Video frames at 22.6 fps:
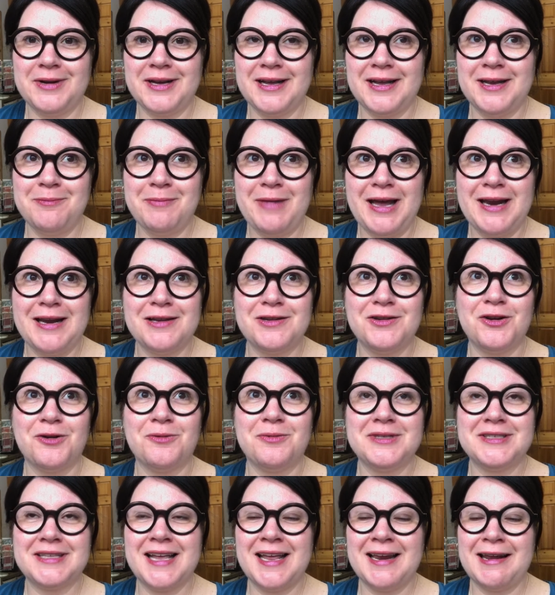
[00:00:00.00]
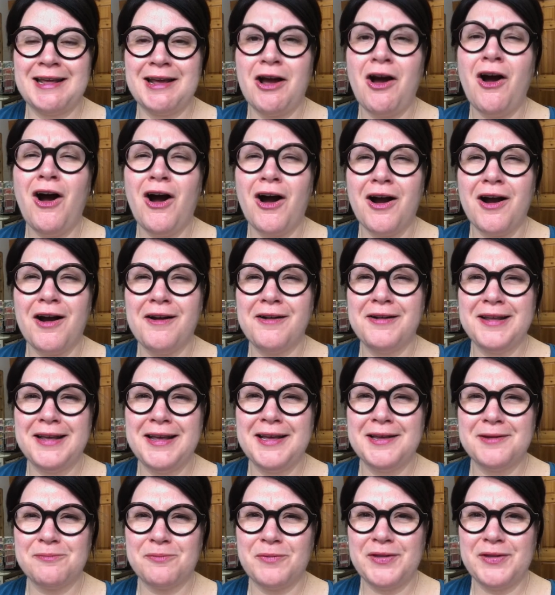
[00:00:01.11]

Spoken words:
and Manitoba's getting hard hit